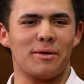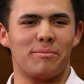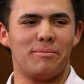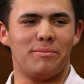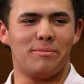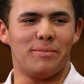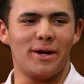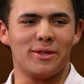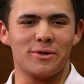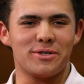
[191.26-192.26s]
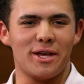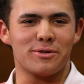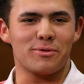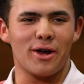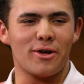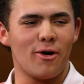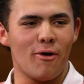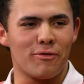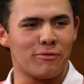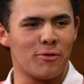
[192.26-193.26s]
like, buddy, there's days where I go
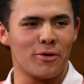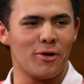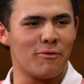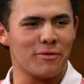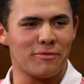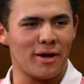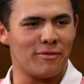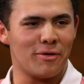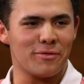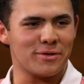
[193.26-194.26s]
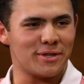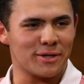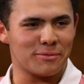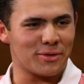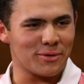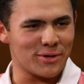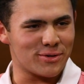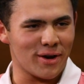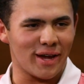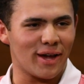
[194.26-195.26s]
0 for 4, 0 for 5, 0 for 6 with 3
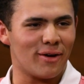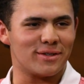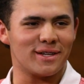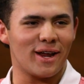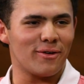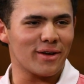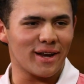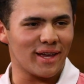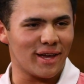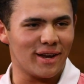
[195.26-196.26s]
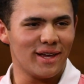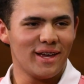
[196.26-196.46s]
strikeouts, and I don't get a hit,